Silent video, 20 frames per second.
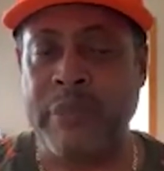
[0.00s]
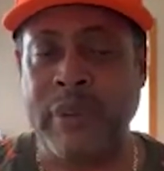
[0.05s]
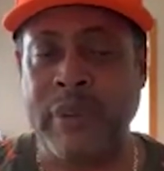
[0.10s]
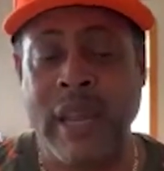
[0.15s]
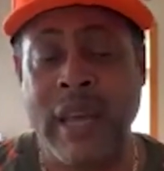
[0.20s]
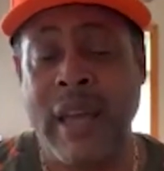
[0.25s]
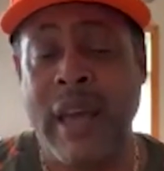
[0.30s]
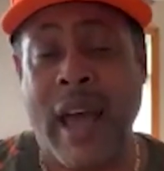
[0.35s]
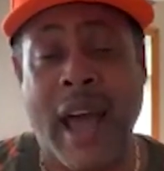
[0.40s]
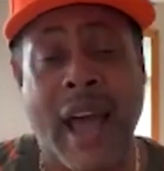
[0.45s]
But
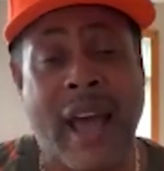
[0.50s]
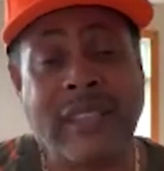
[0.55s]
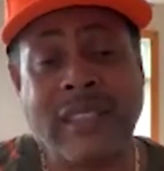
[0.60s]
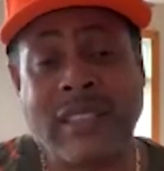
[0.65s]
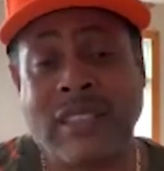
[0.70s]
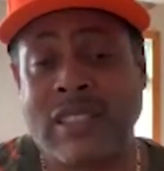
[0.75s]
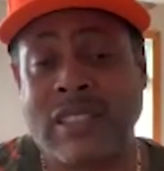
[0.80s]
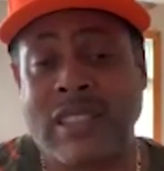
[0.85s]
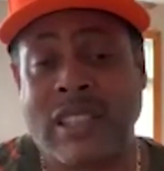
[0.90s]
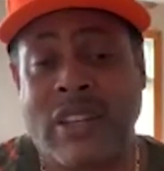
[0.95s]
I
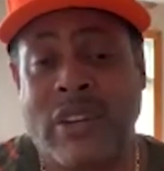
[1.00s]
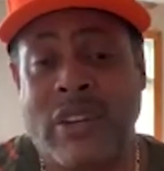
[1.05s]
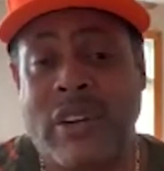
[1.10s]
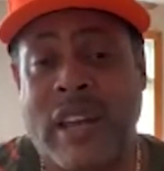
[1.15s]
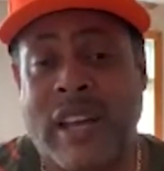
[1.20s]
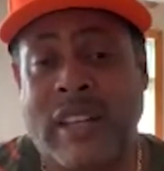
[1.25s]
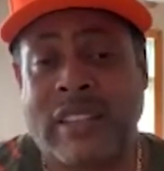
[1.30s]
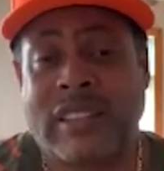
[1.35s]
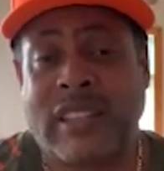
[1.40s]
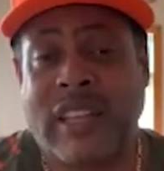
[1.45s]
just sit here and
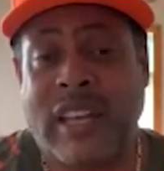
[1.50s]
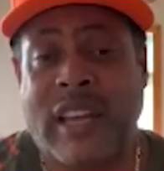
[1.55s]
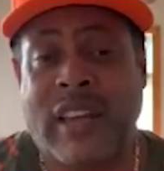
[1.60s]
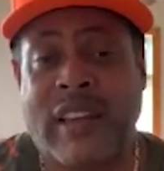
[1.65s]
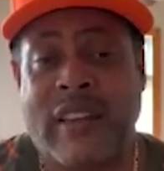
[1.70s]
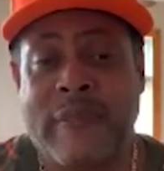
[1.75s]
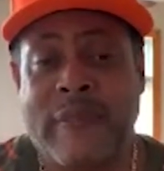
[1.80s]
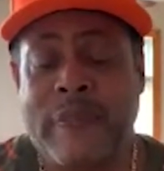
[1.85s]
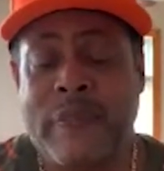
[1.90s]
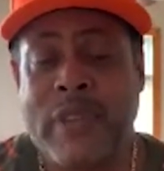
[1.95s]
I
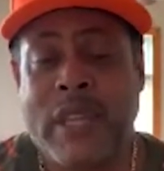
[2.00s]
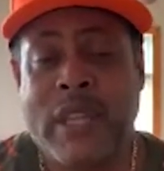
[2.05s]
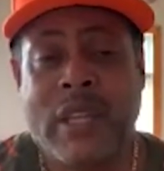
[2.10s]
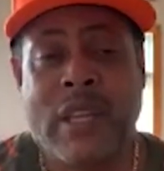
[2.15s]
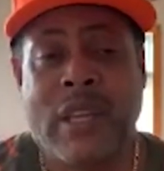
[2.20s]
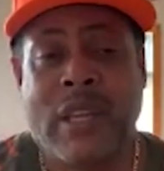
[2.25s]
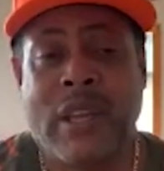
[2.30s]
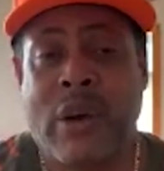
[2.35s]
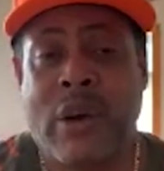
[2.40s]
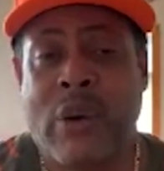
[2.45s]
say,
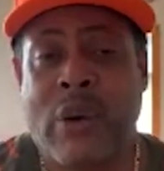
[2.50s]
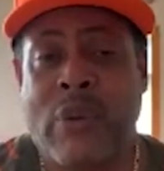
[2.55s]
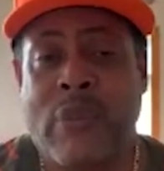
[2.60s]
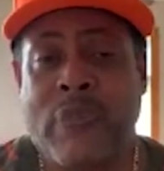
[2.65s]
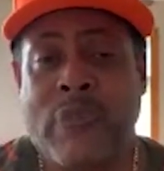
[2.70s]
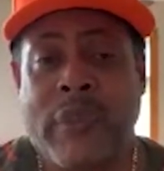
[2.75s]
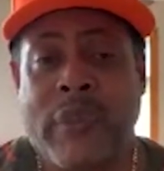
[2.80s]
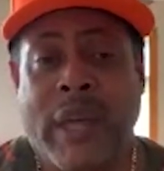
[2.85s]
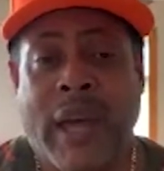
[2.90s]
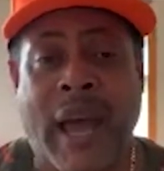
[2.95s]
I
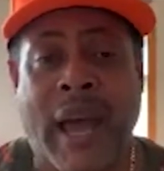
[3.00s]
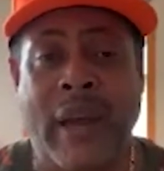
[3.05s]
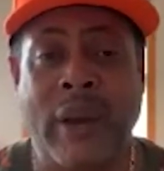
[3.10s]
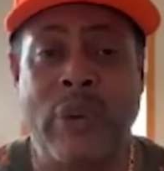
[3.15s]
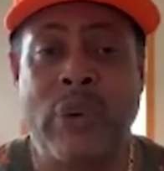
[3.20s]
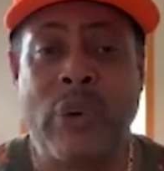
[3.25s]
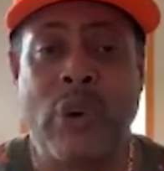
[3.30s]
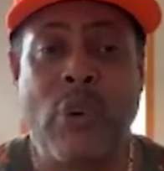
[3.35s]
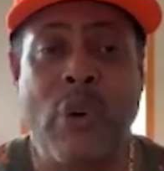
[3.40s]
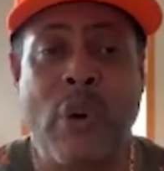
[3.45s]

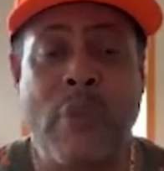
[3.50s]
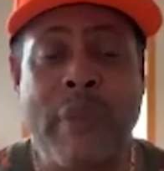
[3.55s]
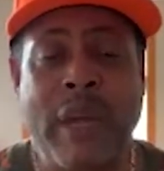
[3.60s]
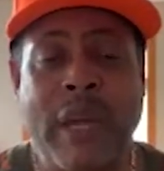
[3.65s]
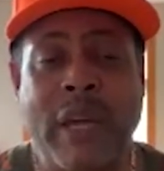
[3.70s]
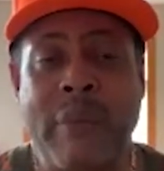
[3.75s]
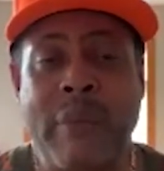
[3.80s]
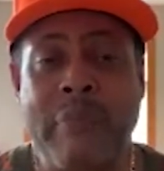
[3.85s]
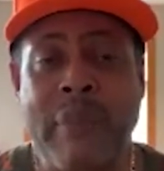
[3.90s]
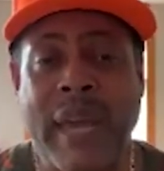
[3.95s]
don't know what
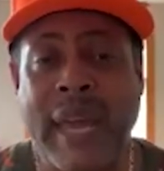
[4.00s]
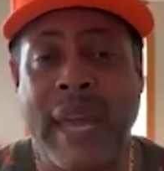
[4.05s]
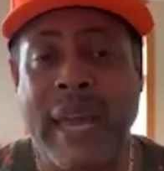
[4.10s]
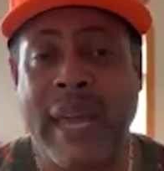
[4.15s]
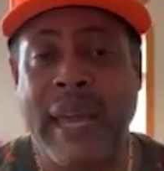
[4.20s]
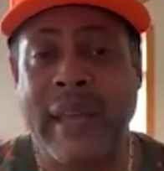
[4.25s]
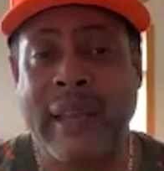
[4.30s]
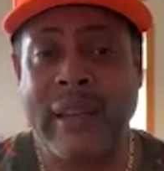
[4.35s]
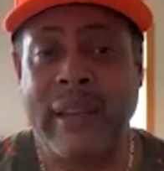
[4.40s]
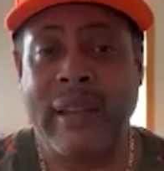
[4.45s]
make a
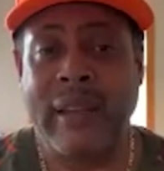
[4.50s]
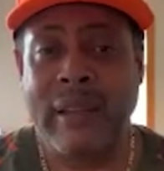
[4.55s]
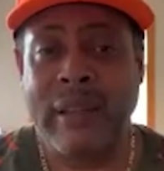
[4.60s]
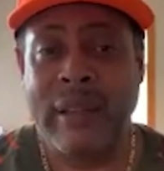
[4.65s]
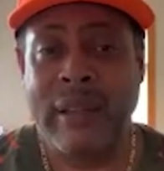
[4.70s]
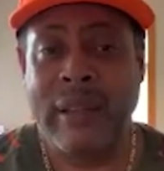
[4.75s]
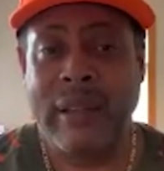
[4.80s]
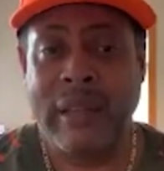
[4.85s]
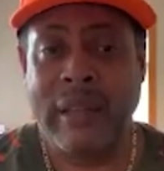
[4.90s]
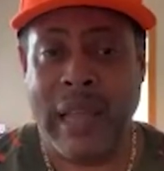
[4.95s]
man
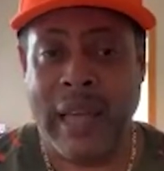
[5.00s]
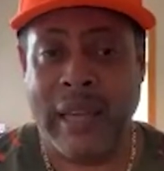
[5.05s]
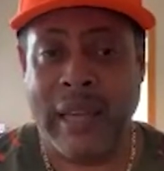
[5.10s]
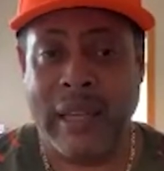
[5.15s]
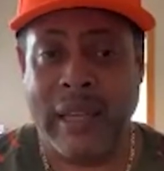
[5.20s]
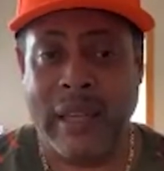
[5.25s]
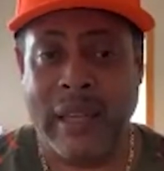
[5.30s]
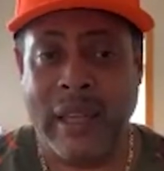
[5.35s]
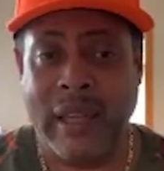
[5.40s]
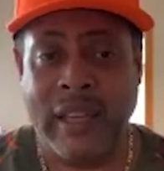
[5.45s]

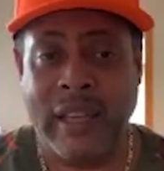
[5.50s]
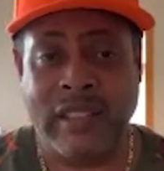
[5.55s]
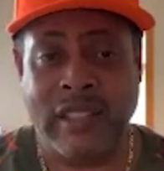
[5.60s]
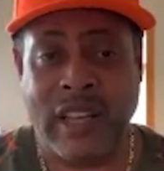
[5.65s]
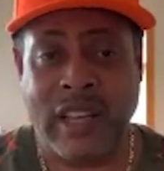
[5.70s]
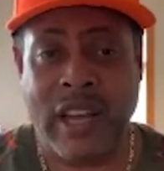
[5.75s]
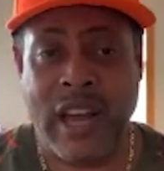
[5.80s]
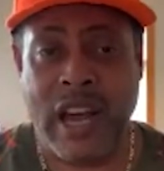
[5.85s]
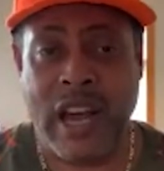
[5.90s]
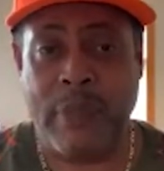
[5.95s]
like as
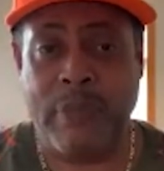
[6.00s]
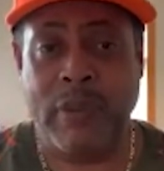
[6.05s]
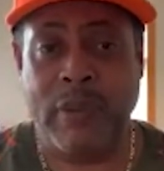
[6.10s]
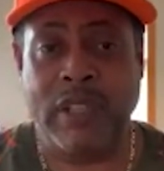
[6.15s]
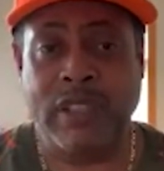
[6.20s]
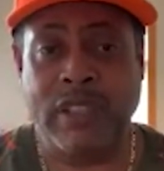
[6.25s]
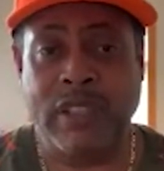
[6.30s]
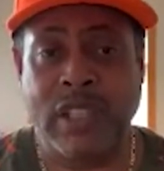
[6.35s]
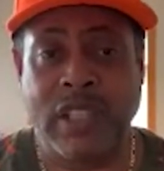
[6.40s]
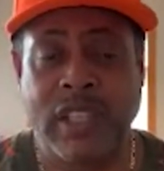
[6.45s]

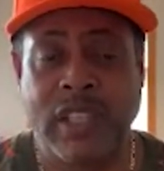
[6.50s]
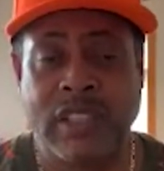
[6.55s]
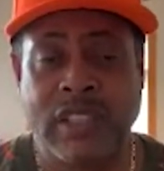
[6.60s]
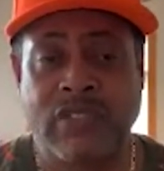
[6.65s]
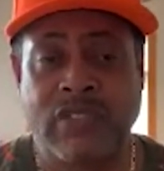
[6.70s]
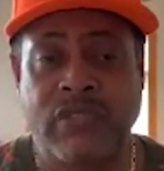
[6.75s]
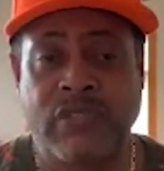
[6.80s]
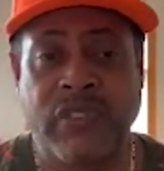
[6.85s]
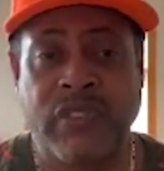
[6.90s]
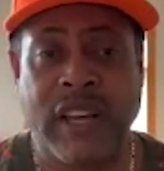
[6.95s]
accomplished and
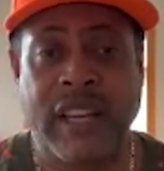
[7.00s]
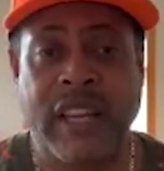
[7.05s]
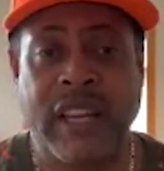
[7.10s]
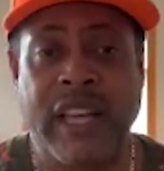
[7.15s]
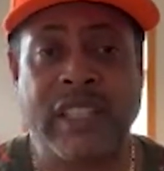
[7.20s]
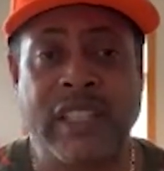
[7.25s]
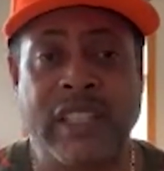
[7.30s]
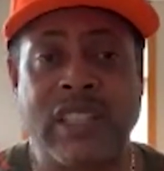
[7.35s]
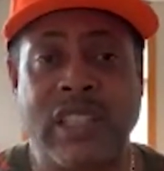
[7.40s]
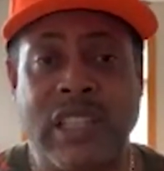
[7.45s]
as
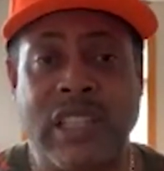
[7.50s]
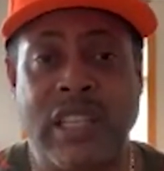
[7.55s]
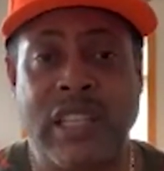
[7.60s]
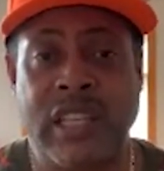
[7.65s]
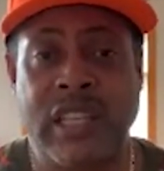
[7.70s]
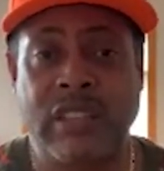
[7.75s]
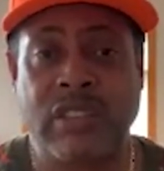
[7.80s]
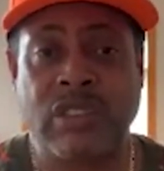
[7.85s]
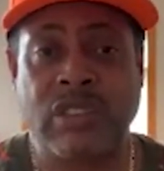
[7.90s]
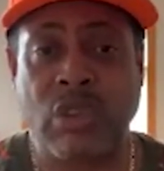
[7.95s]

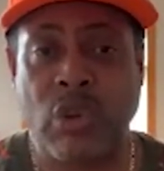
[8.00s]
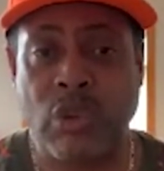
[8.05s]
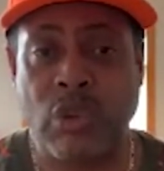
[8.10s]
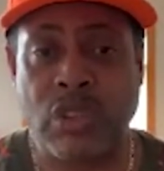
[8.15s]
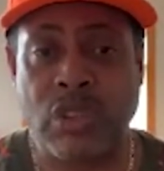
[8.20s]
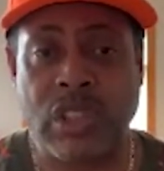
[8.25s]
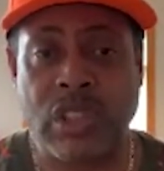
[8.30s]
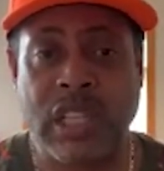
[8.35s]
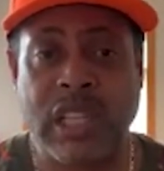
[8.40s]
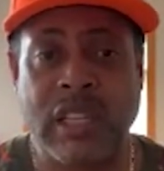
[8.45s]
financially and
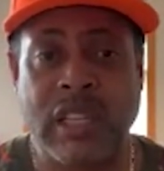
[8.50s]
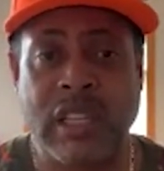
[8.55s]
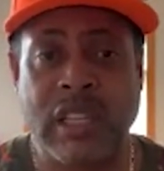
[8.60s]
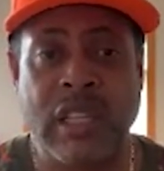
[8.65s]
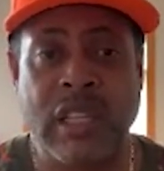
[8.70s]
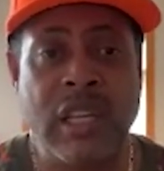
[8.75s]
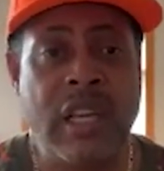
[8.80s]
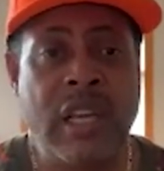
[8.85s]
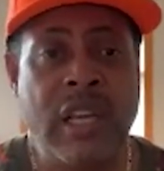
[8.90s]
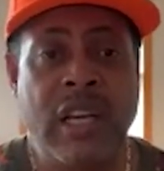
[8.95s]
socially